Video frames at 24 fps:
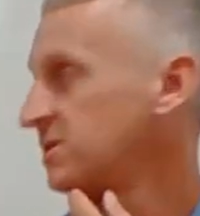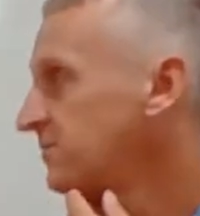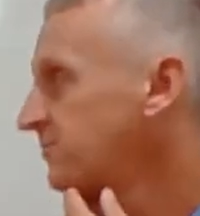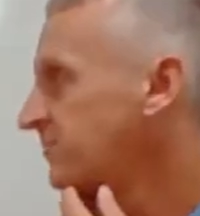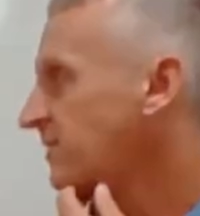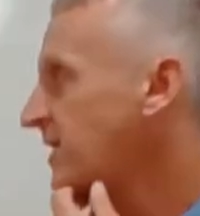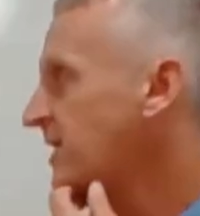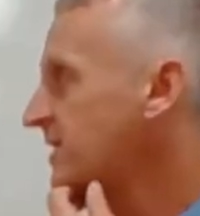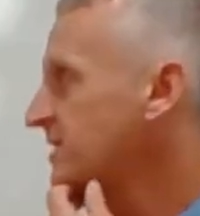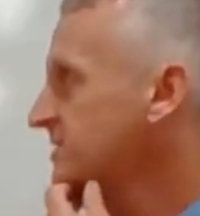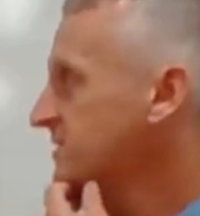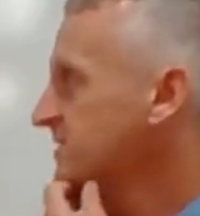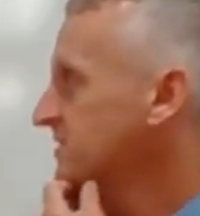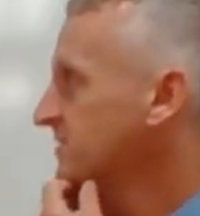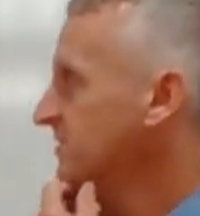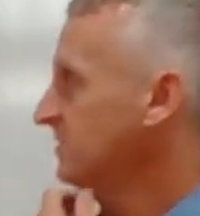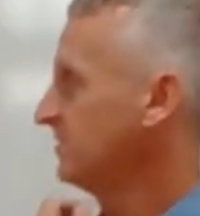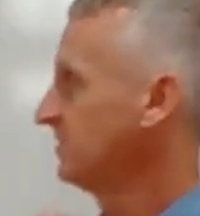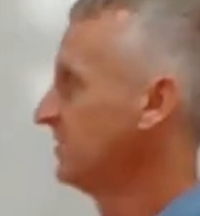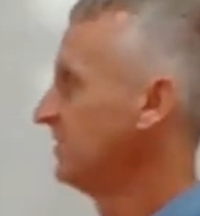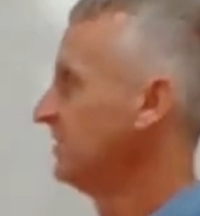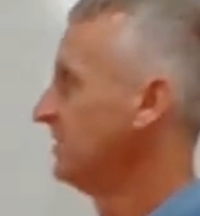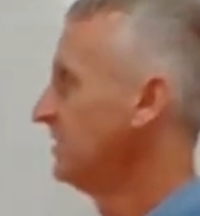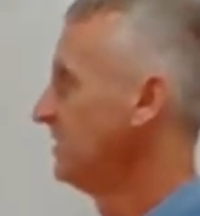
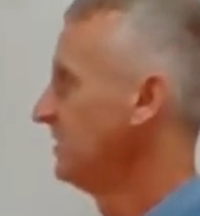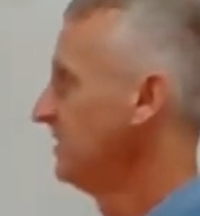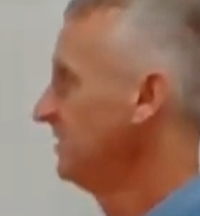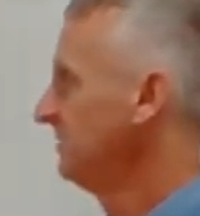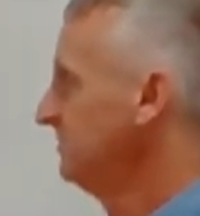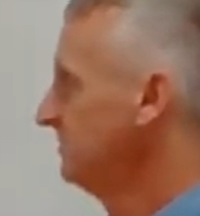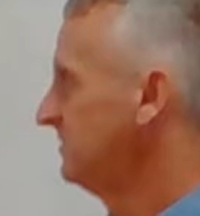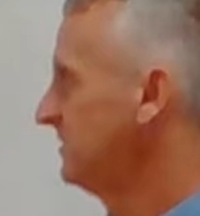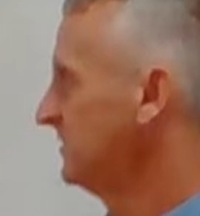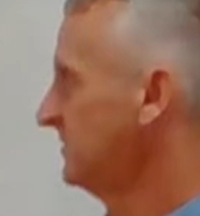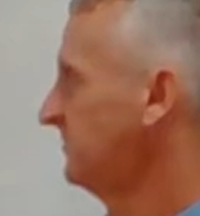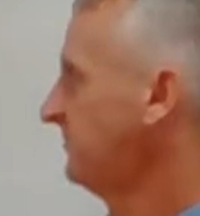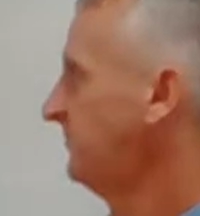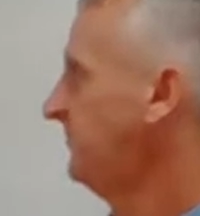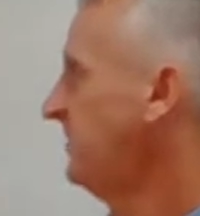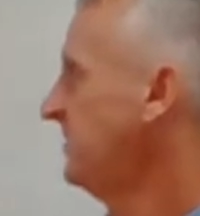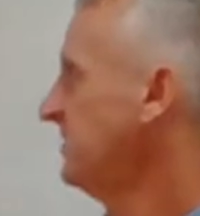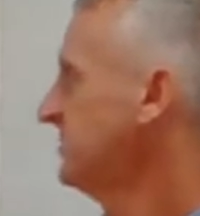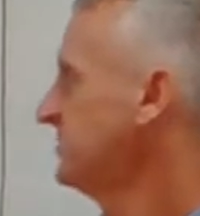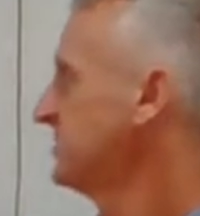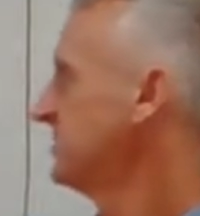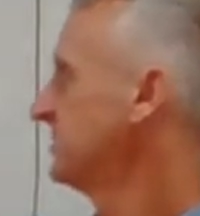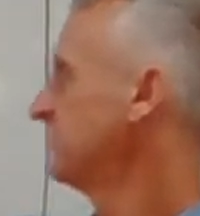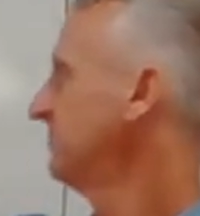device. This
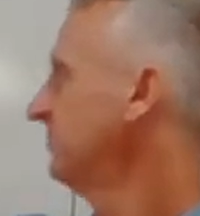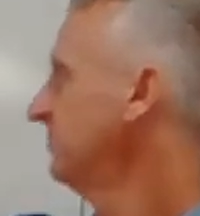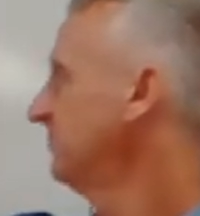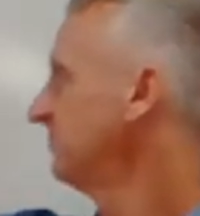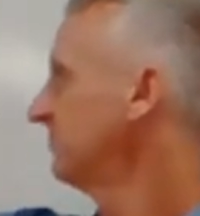function